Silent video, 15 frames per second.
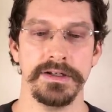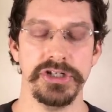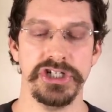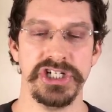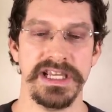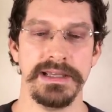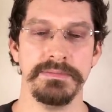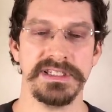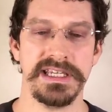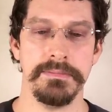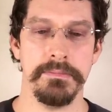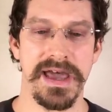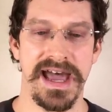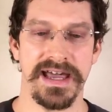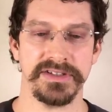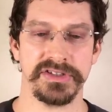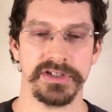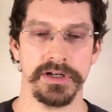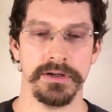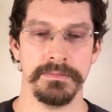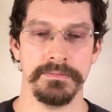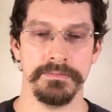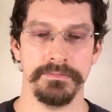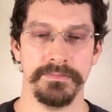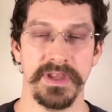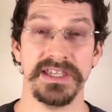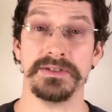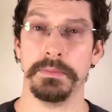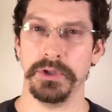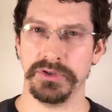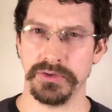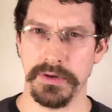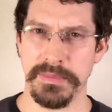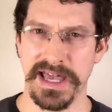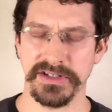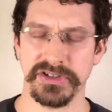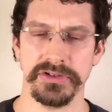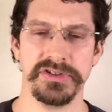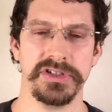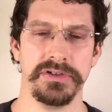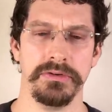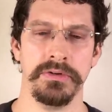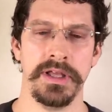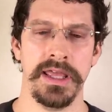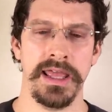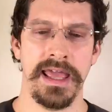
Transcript: GMT Master, as opposed to a Master 2.